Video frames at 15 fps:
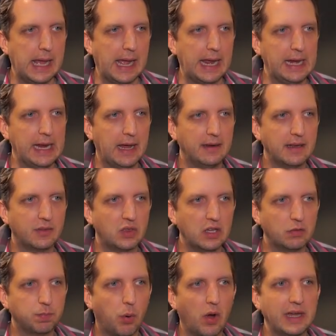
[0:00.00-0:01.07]
And at
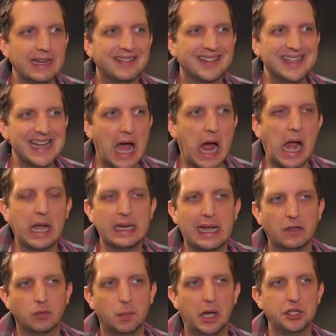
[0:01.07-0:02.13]
this point, it's not
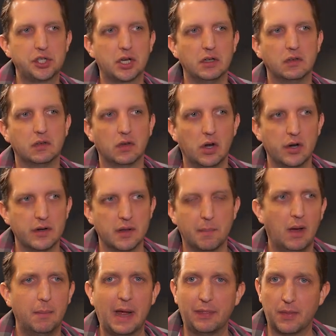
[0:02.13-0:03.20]
as much concerned
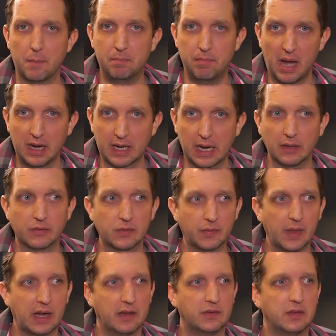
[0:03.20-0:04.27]
about the buckets
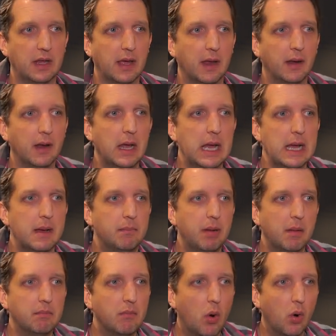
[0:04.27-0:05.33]
that it's in,
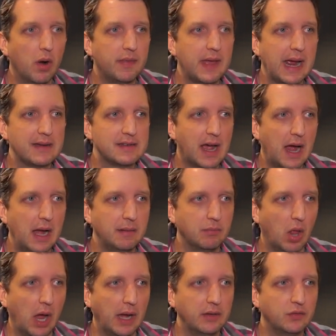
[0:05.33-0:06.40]
but more that
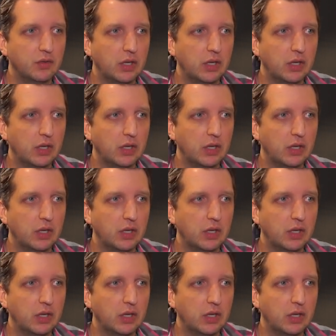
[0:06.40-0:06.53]
timeline.